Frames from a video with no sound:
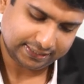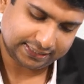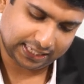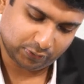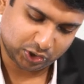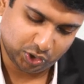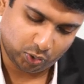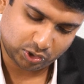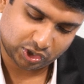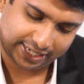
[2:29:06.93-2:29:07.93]
There was
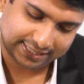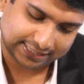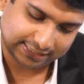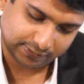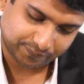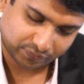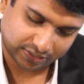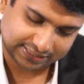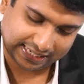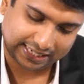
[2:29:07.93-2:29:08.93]
no change in
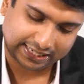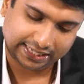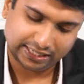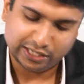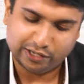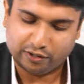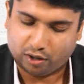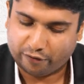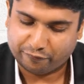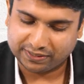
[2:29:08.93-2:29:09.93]
salary
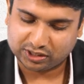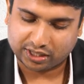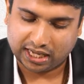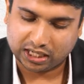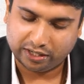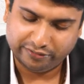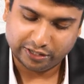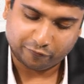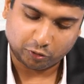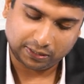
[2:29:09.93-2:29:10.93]
of Mr.
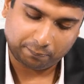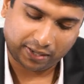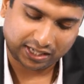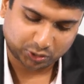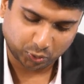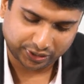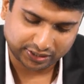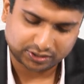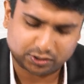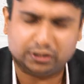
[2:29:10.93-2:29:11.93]
Raghav for the past 2
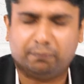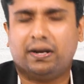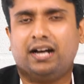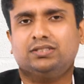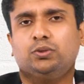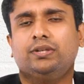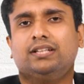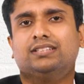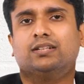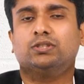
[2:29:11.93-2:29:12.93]
years. So the past 2
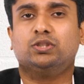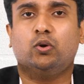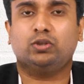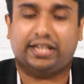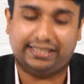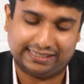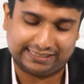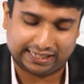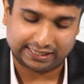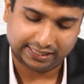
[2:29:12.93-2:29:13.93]
years there was no change in
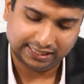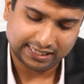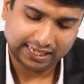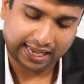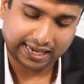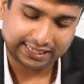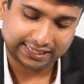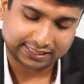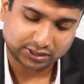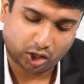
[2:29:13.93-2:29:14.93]
salary and
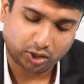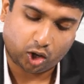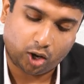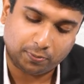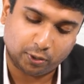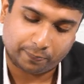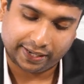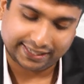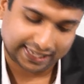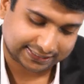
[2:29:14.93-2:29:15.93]
he does not opt to
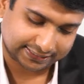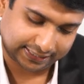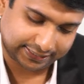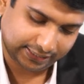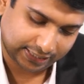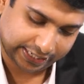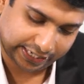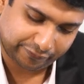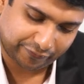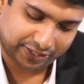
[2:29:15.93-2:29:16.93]
pay taxes under
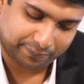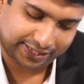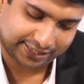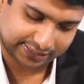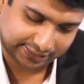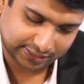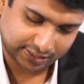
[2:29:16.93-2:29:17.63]
115 BAC.